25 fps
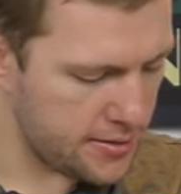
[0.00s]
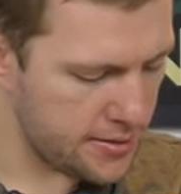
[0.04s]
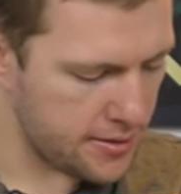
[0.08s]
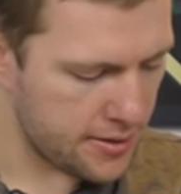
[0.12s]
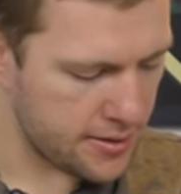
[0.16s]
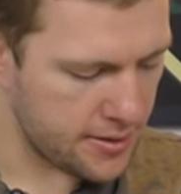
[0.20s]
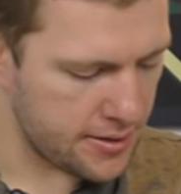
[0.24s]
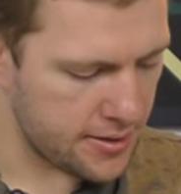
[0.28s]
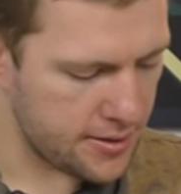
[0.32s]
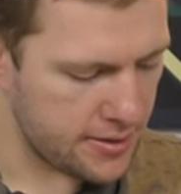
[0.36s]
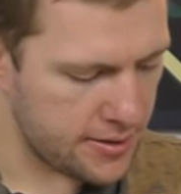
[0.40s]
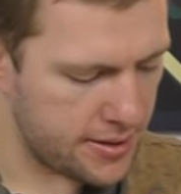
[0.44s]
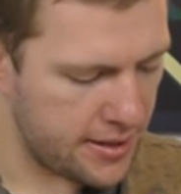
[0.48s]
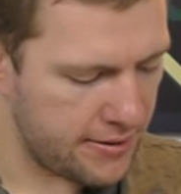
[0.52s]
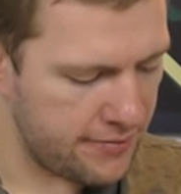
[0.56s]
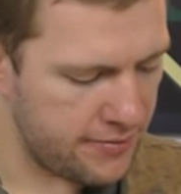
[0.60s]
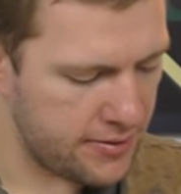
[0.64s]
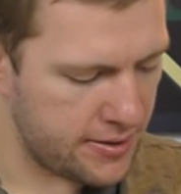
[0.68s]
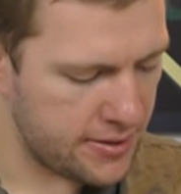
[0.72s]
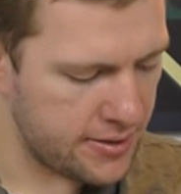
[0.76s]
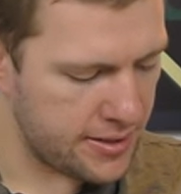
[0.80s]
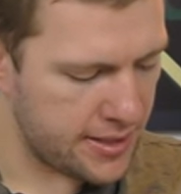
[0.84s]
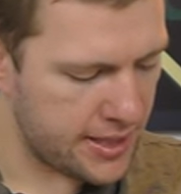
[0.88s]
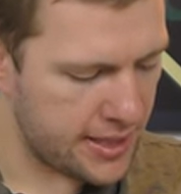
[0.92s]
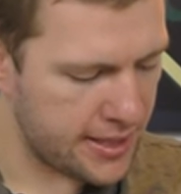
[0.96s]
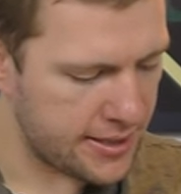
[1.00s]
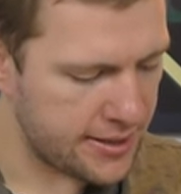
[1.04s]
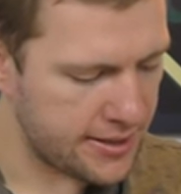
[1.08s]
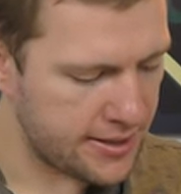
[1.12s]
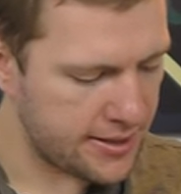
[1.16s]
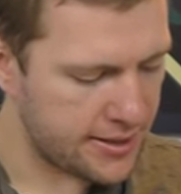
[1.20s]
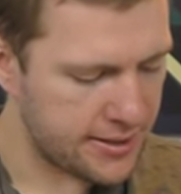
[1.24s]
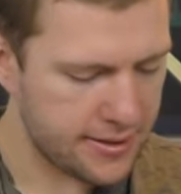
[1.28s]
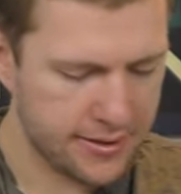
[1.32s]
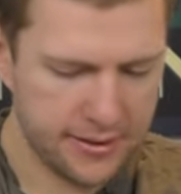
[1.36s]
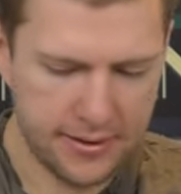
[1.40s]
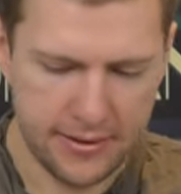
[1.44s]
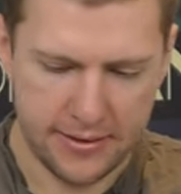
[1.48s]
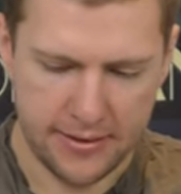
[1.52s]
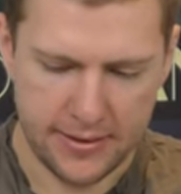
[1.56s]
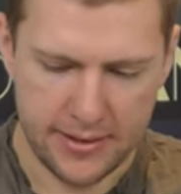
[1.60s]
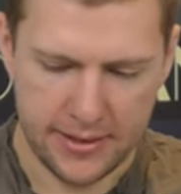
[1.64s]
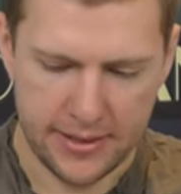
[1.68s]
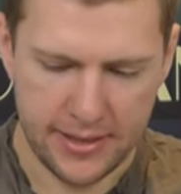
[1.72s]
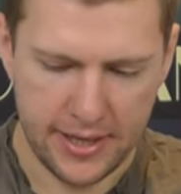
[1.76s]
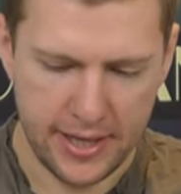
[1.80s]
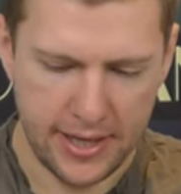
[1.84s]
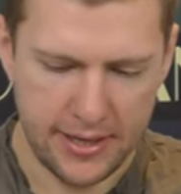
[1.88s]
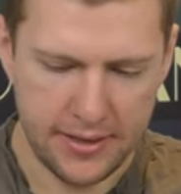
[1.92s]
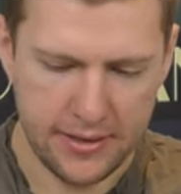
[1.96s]
I just never attached it because it's
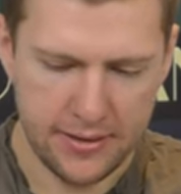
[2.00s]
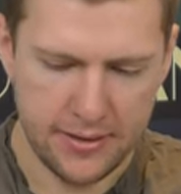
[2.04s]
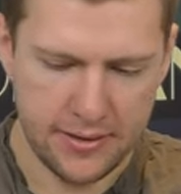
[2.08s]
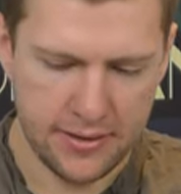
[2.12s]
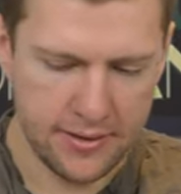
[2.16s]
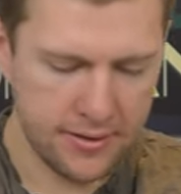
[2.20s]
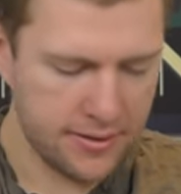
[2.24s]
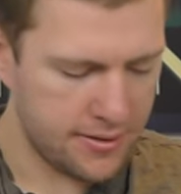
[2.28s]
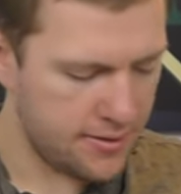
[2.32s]
hidden